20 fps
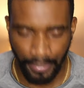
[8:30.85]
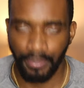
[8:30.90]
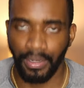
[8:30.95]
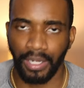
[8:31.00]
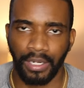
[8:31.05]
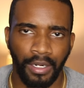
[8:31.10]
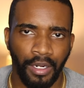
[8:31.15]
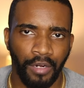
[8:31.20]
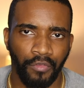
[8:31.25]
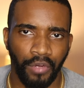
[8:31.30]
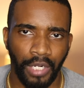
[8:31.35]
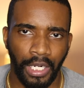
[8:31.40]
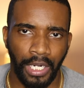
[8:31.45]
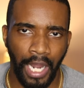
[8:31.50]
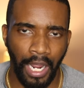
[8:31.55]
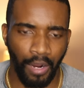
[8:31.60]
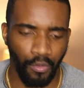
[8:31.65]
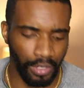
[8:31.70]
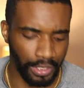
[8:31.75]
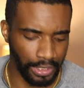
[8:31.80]
My girlfriend and
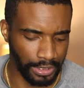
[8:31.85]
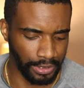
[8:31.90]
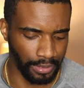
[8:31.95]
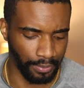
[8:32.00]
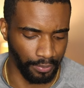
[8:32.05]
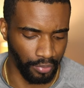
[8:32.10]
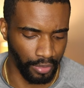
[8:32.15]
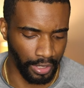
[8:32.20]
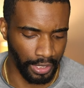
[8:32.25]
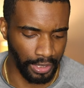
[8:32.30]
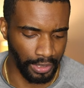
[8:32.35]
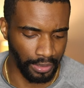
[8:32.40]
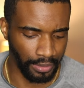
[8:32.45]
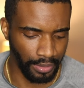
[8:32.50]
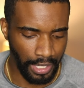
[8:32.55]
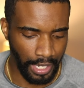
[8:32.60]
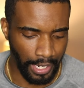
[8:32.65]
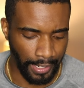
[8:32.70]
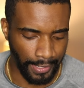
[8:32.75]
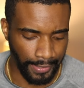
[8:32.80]
I went to some pretty
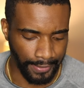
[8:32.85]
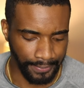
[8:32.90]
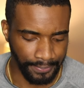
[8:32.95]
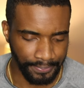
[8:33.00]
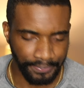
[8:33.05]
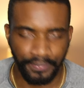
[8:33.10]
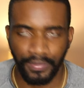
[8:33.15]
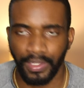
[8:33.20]
um,